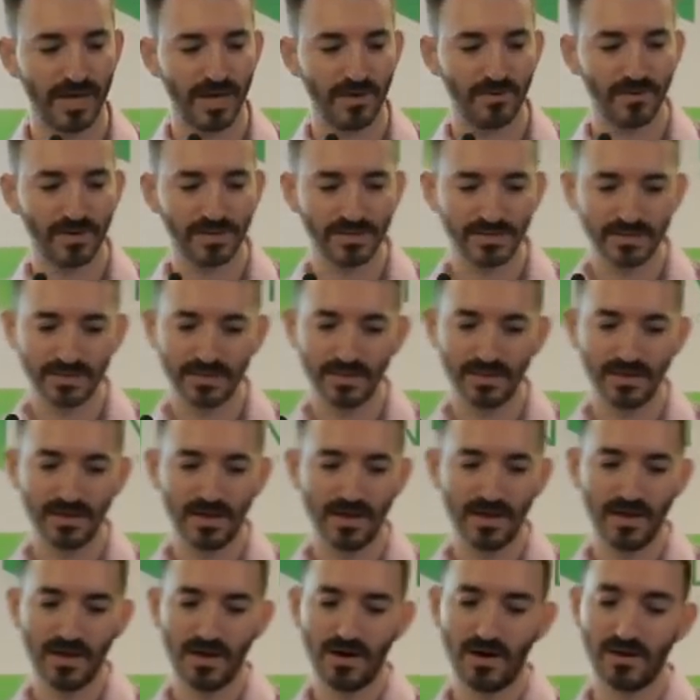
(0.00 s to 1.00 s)
KYC.
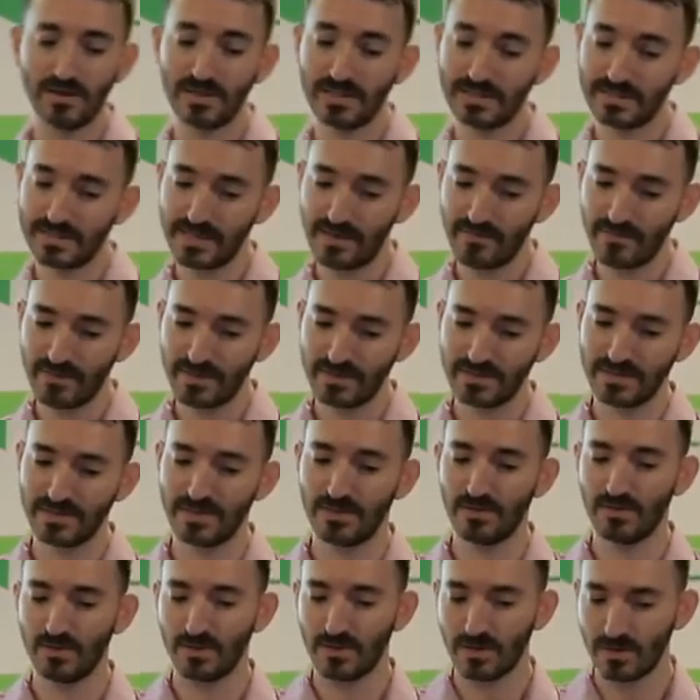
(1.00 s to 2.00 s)
On the 7th,
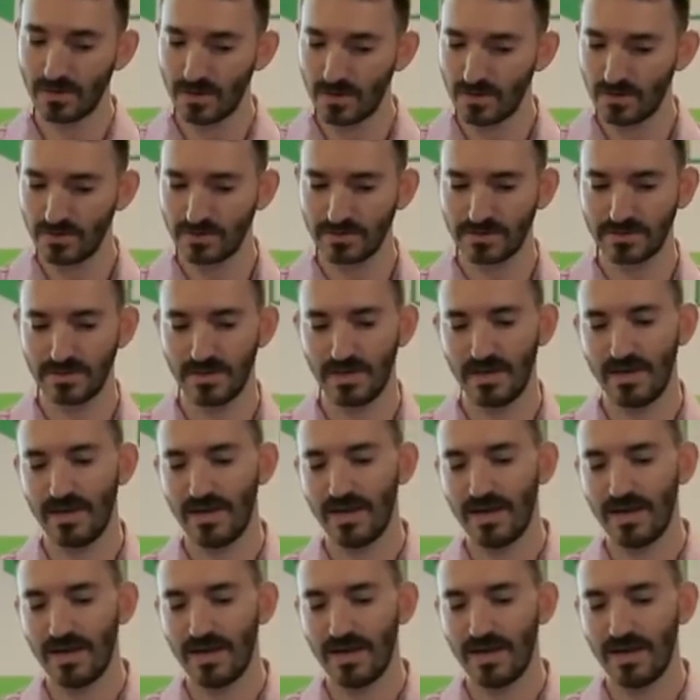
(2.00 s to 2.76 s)
it will close.